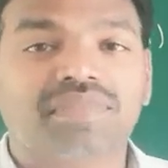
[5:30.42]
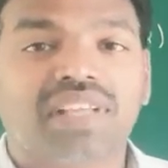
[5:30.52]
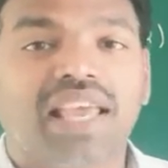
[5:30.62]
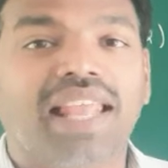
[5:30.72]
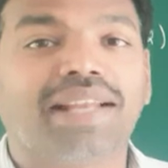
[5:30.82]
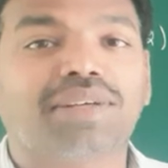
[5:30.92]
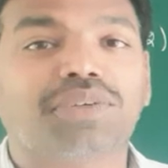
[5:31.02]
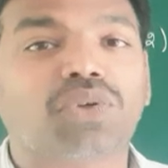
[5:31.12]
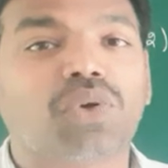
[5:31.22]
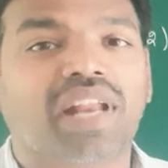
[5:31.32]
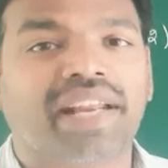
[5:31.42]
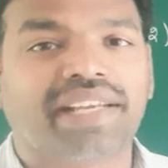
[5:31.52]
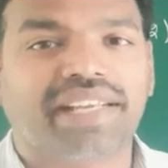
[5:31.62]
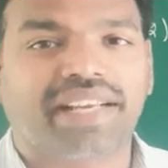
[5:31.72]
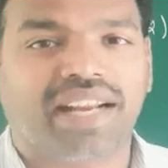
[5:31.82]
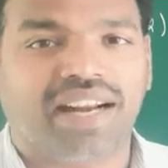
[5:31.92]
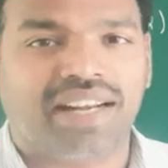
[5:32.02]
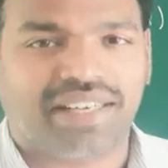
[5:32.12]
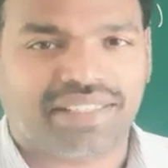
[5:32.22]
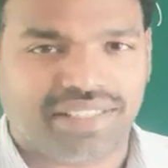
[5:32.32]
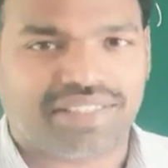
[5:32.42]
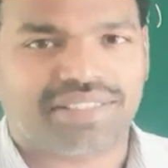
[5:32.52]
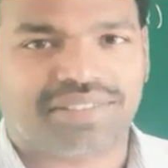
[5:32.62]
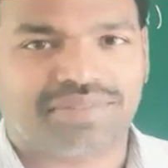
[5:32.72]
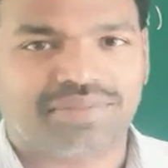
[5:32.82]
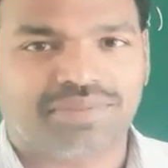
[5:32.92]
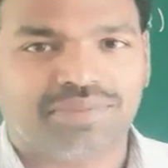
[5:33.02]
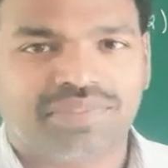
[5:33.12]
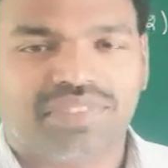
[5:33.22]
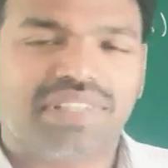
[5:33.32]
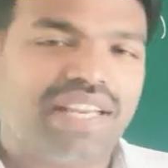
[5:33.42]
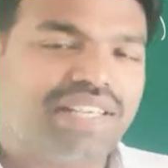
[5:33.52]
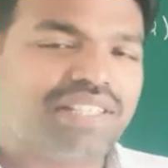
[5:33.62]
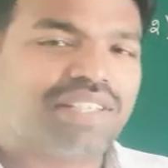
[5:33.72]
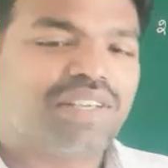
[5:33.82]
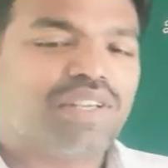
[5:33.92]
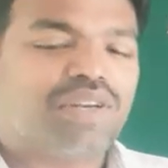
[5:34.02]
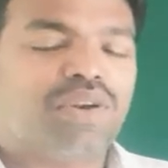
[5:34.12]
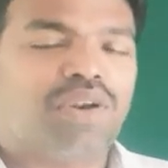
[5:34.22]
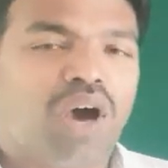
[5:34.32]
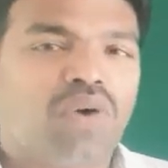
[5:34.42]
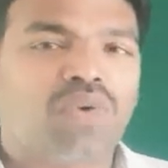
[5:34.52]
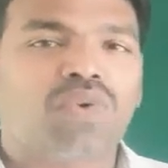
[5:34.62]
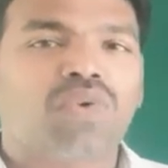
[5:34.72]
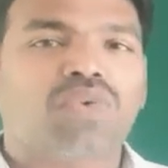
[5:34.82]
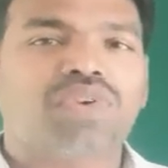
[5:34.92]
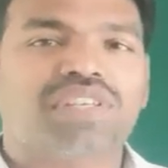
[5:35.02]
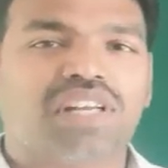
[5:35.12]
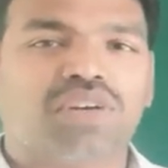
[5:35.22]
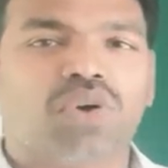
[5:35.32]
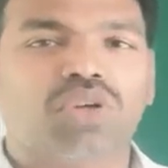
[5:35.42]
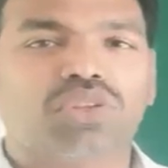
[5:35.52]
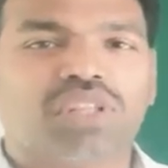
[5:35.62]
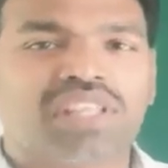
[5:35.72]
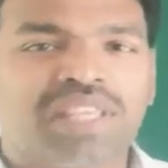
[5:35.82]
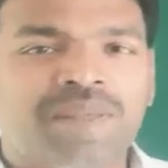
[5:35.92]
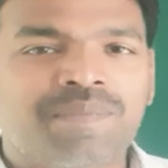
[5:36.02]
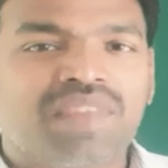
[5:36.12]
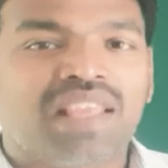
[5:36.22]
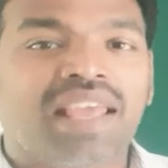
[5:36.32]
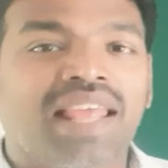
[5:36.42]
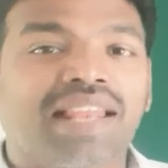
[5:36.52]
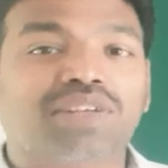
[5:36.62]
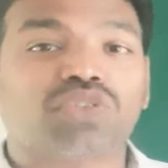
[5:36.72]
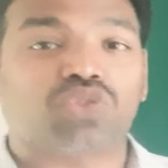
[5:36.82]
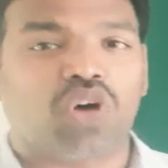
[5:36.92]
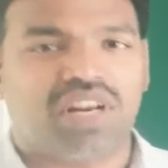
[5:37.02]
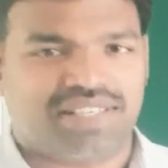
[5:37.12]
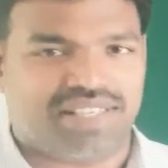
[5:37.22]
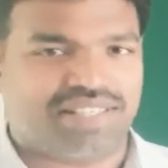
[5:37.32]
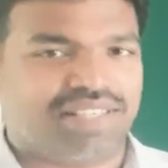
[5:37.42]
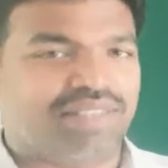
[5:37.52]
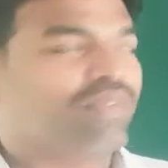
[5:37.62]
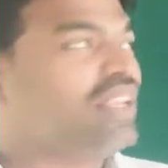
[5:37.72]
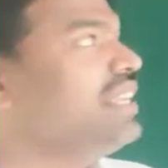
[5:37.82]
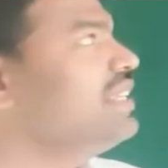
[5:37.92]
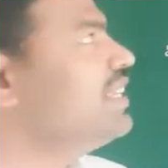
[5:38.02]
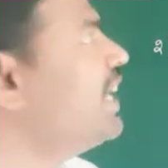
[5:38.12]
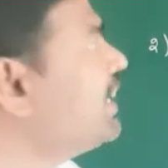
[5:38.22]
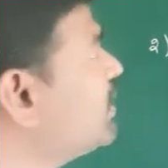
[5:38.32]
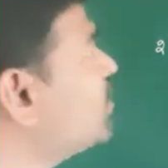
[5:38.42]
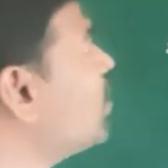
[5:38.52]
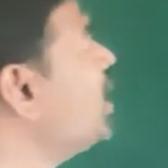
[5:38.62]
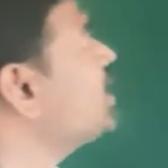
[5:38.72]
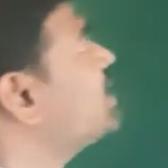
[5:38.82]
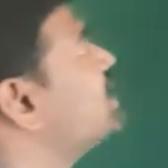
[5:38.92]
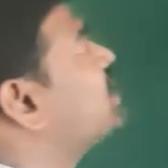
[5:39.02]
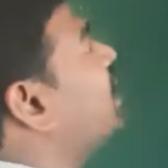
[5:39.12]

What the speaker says: electrolytic conductors. Right? Now, we shall go through the electrolysis. Electrolysis